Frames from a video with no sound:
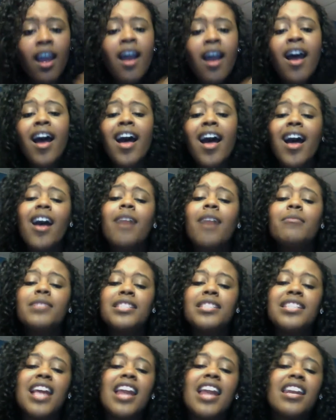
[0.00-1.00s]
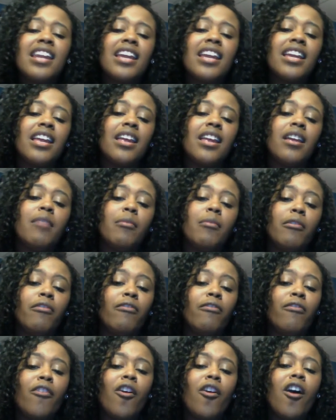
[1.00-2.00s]
I'm sending him a
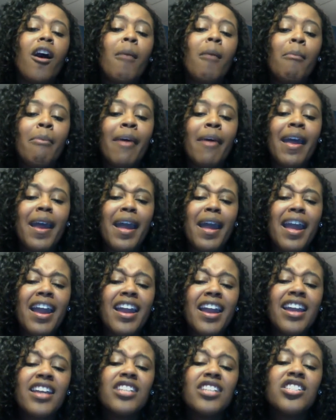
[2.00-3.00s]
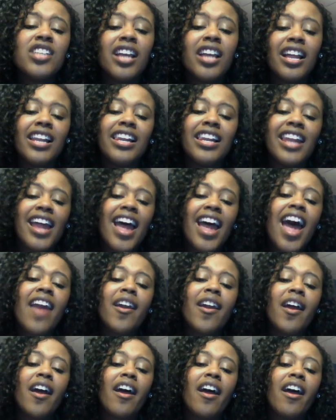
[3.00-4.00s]
4-page
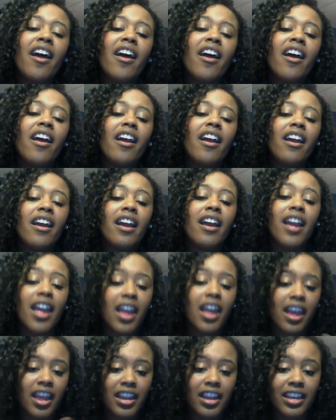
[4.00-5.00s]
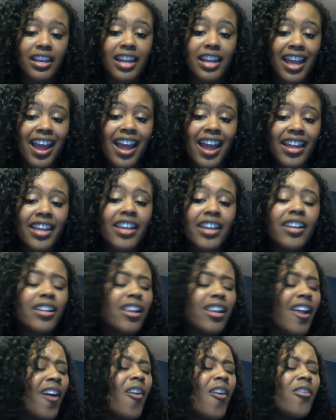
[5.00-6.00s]
letter, and I
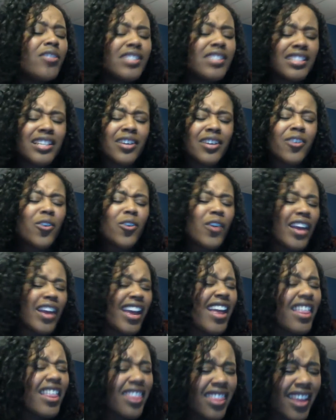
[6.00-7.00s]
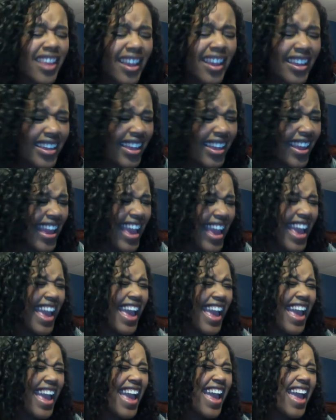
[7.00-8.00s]
enclosed it with a
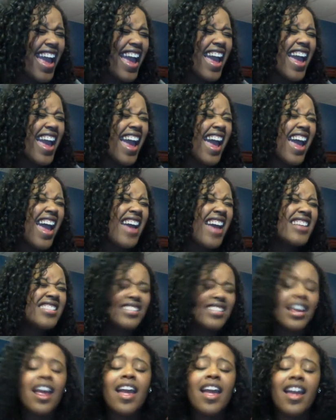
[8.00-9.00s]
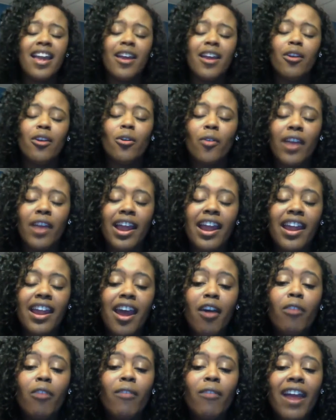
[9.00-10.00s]
kiss. And when
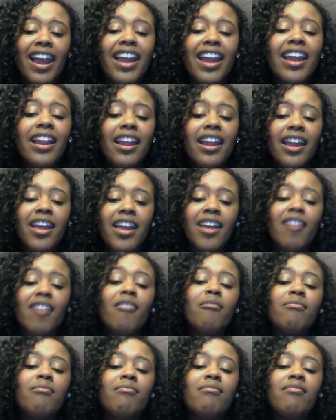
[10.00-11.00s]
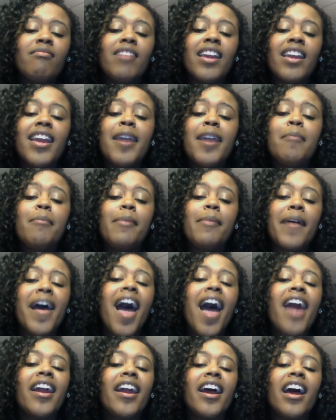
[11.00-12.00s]
I write him, he
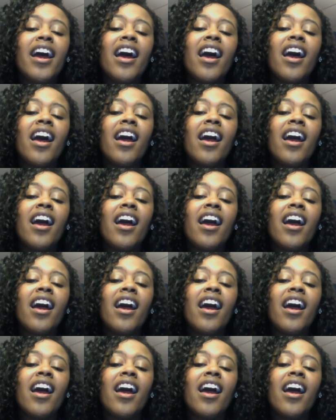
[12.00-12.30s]
better